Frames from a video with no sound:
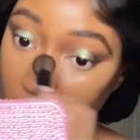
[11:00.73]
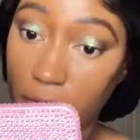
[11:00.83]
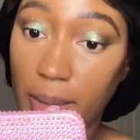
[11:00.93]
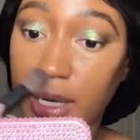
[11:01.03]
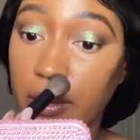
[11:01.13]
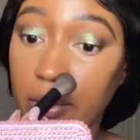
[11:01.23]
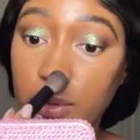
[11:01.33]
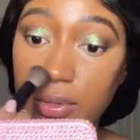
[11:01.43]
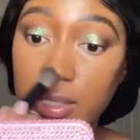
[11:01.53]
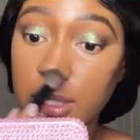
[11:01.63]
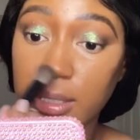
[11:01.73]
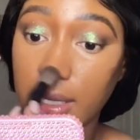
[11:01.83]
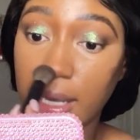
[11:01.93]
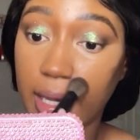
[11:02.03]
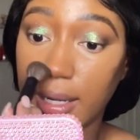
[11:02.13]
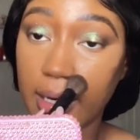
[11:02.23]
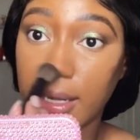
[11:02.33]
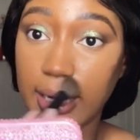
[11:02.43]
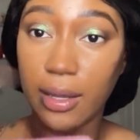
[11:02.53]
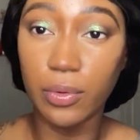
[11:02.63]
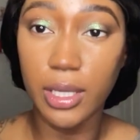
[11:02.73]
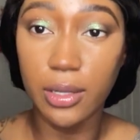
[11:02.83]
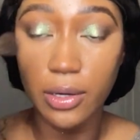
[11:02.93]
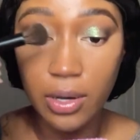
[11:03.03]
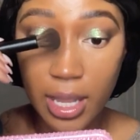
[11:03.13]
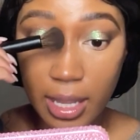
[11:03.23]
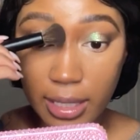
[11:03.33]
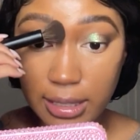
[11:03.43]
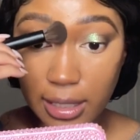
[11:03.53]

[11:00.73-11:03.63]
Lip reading: of my nose and down here, because I